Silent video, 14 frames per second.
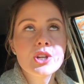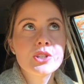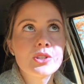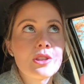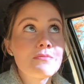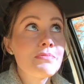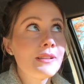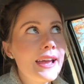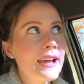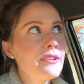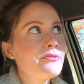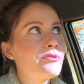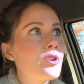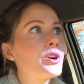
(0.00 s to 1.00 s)
So the
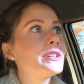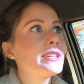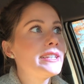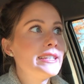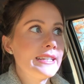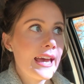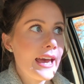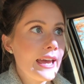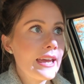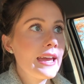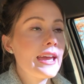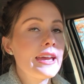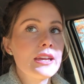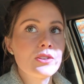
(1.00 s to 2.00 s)
plan for
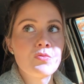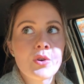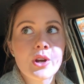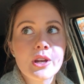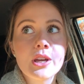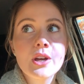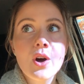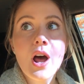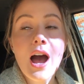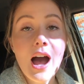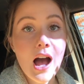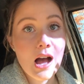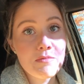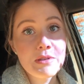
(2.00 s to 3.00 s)
today is we're gonna go to
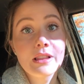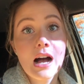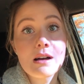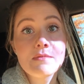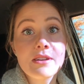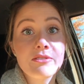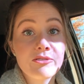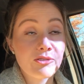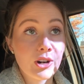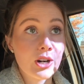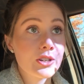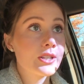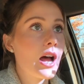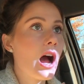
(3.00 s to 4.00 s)
Hobby Lobby
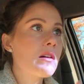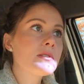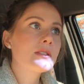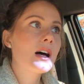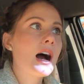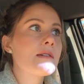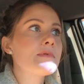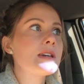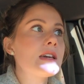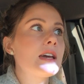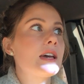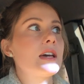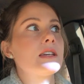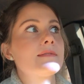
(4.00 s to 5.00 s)
first. Hobby
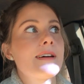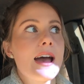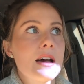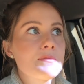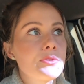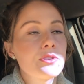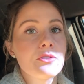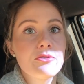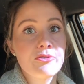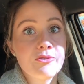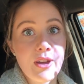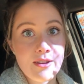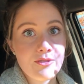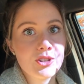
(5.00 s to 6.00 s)
Lobby is my absolute
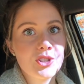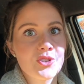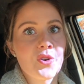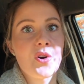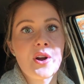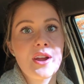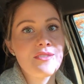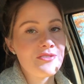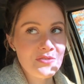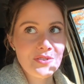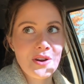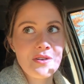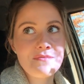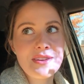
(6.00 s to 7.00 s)
favorite store. If you
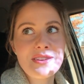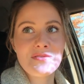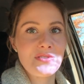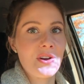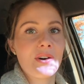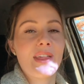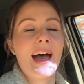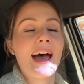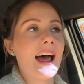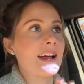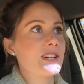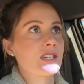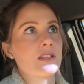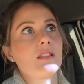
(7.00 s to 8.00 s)
know me, you know that.
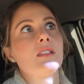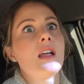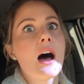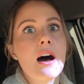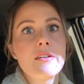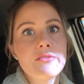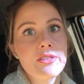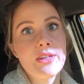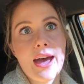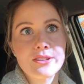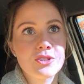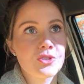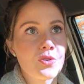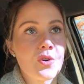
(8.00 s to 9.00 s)
I just love
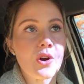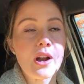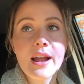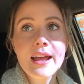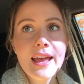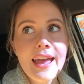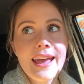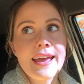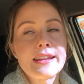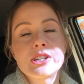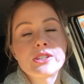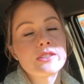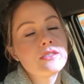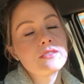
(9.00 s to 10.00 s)
that store. It
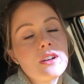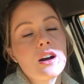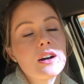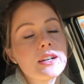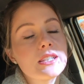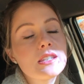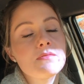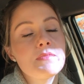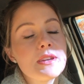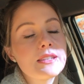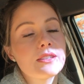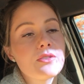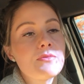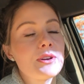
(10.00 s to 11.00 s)
just it
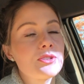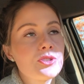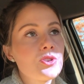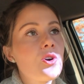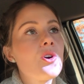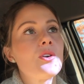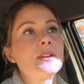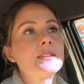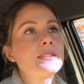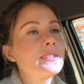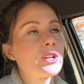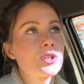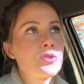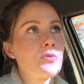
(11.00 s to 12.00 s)
speaks to my soul in
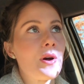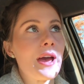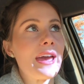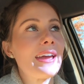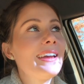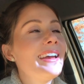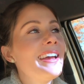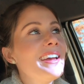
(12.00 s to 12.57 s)
such a way.